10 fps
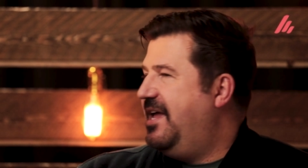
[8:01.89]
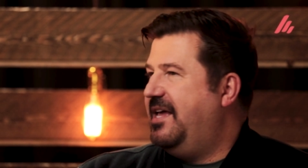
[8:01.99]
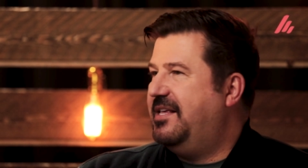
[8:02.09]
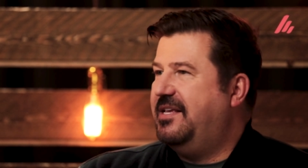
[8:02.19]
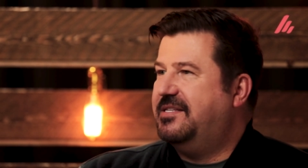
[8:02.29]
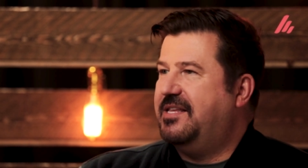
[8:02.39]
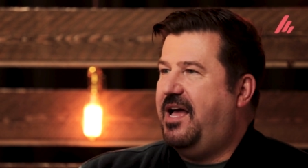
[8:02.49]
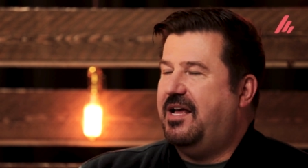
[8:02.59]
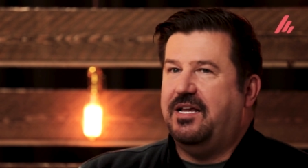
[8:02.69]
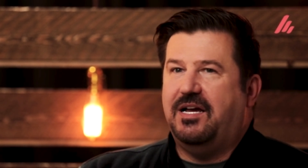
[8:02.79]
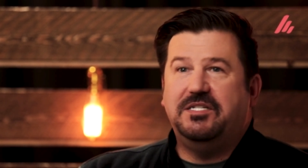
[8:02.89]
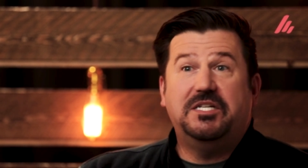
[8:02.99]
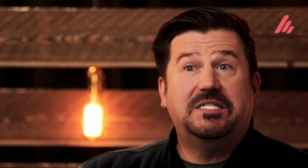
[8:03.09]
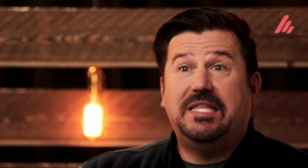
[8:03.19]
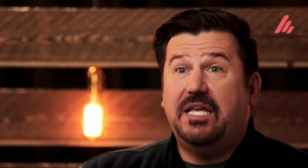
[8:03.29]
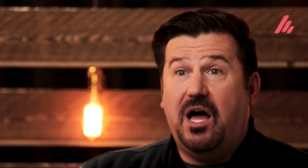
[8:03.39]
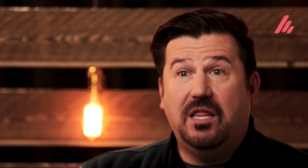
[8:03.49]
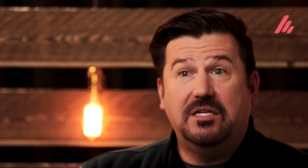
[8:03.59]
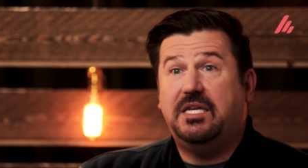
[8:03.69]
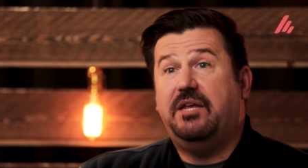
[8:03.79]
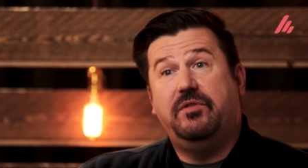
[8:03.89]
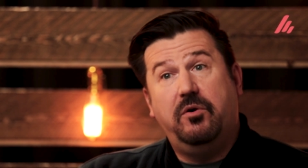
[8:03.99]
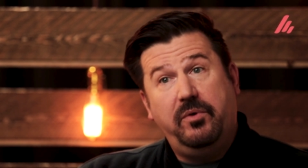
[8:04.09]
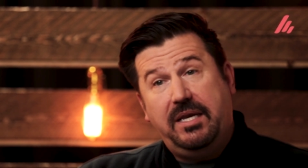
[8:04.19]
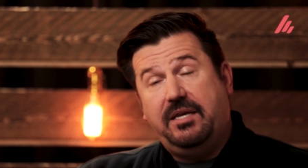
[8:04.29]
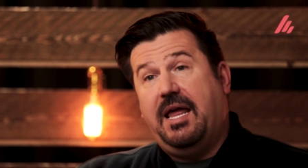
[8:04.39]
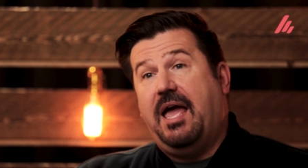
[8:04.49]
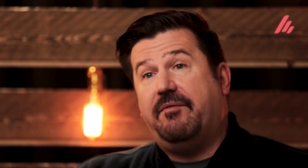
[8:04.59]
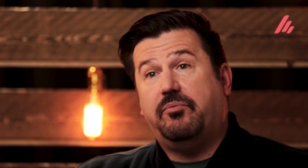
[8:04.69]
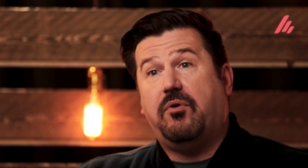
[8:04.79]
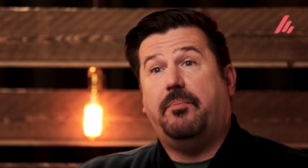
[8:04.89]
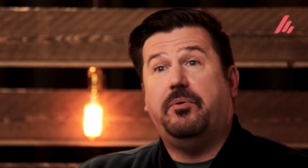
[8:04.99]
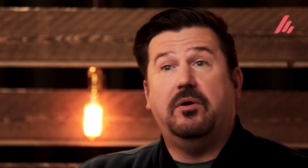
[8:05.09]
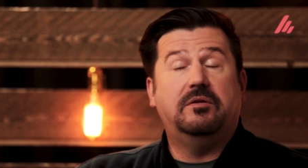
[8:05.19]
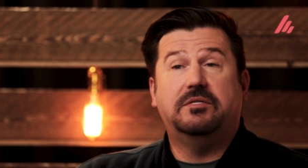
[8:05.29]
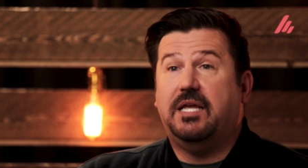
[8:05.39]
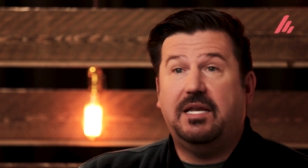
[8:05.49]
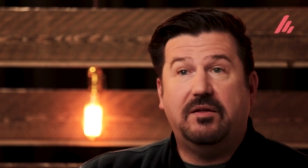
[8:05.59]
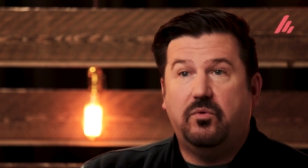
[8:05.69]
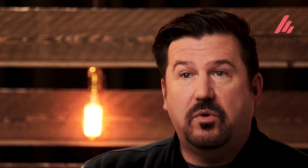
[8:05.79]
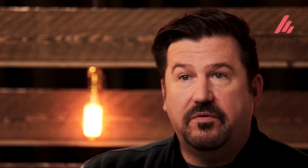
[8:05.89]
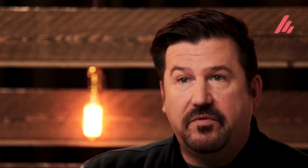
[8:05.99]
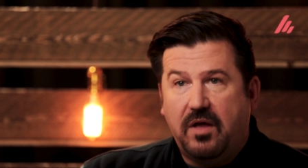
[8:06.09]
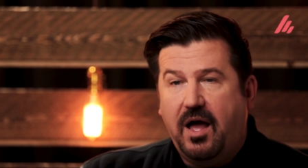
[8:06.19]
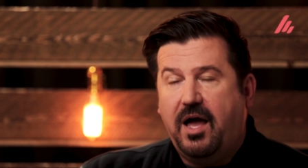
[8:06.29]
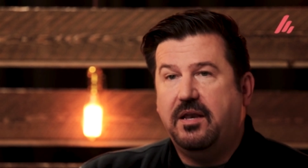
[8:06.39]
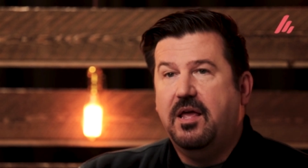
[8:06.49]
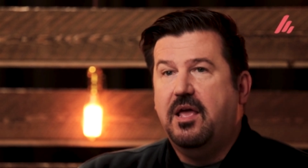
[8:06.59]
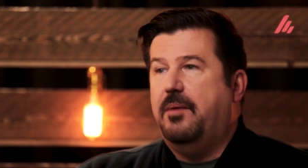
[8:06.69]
it, it's not uh, just theology, even though we need to have a proper understanding of the Word of God.